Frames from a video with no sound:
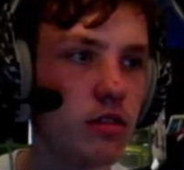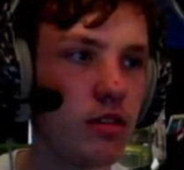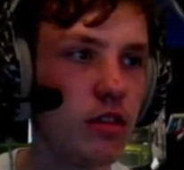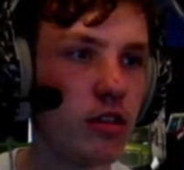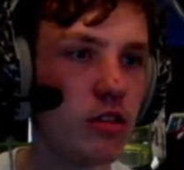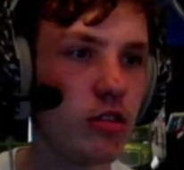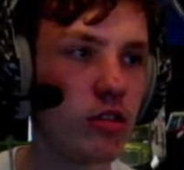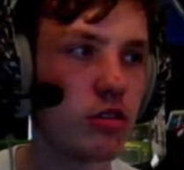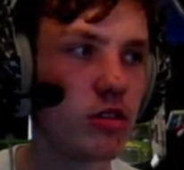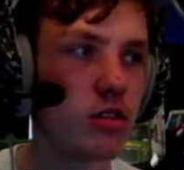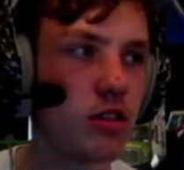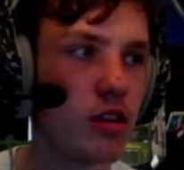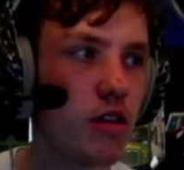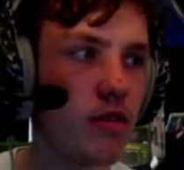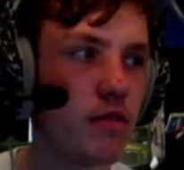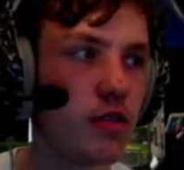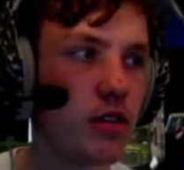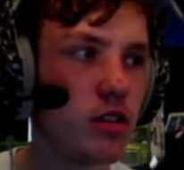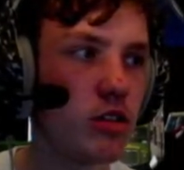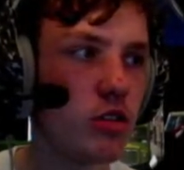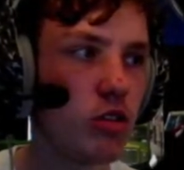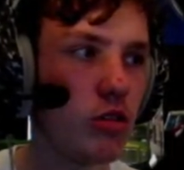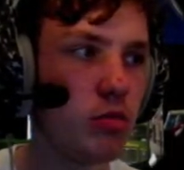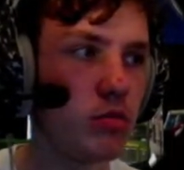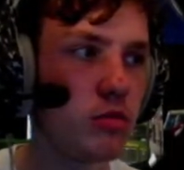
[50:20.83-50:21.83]
We've got a
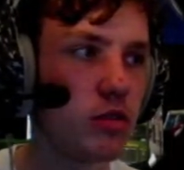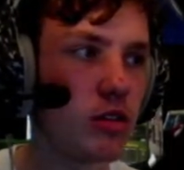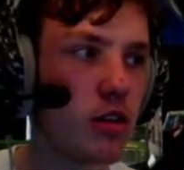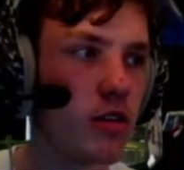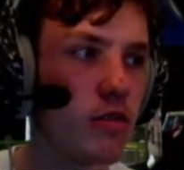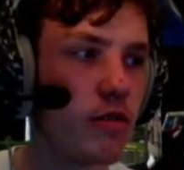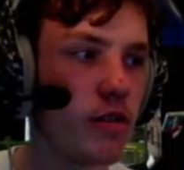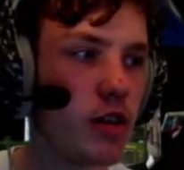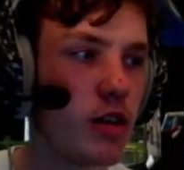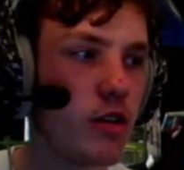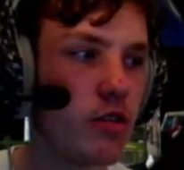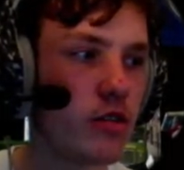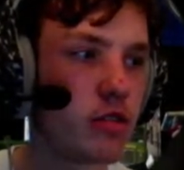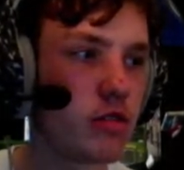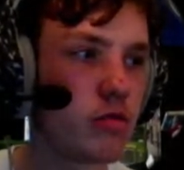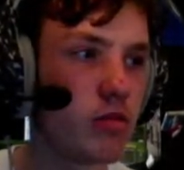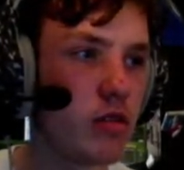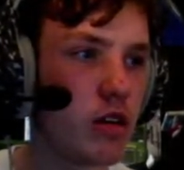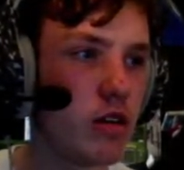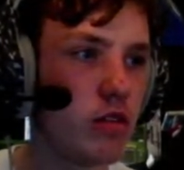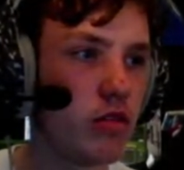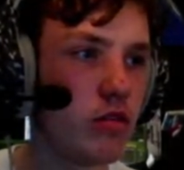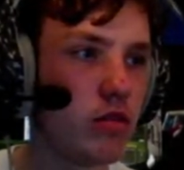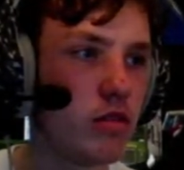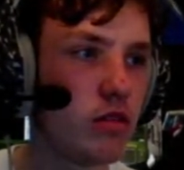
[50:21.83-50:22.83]
service stopped over there as
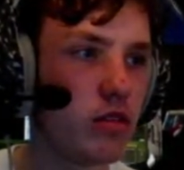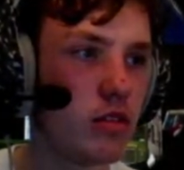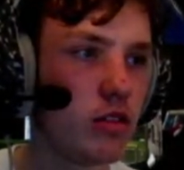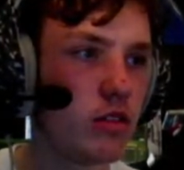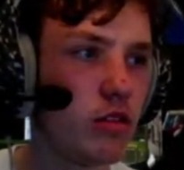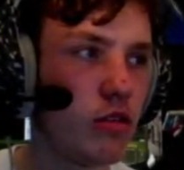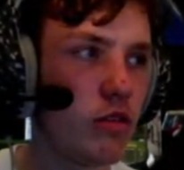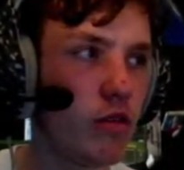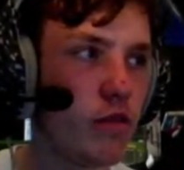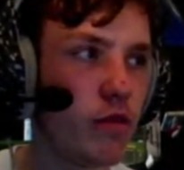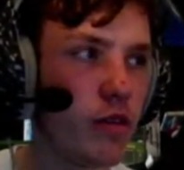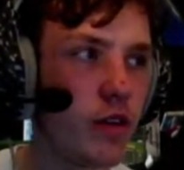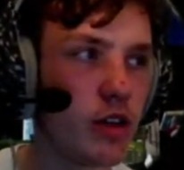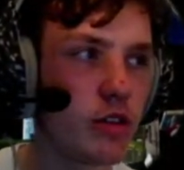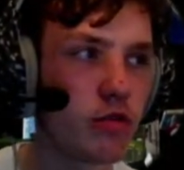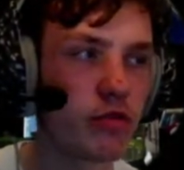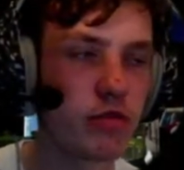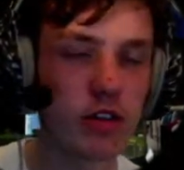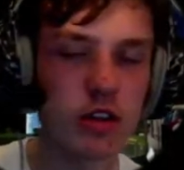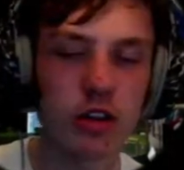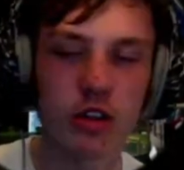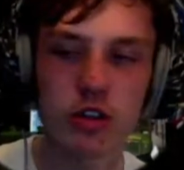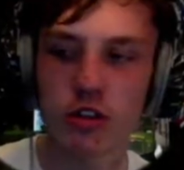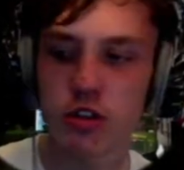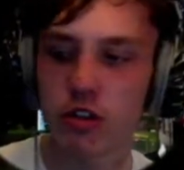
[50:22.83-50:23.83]
well. Northeast
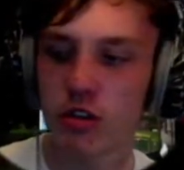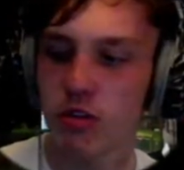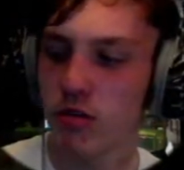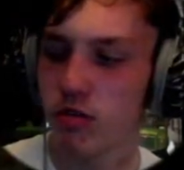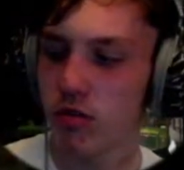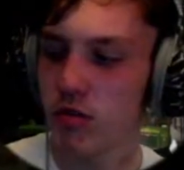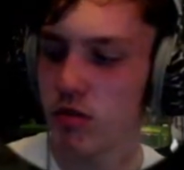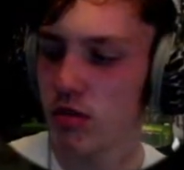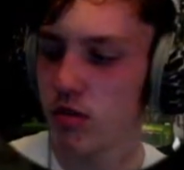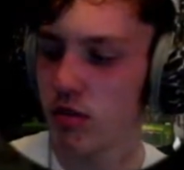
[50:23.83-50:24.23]
Regional.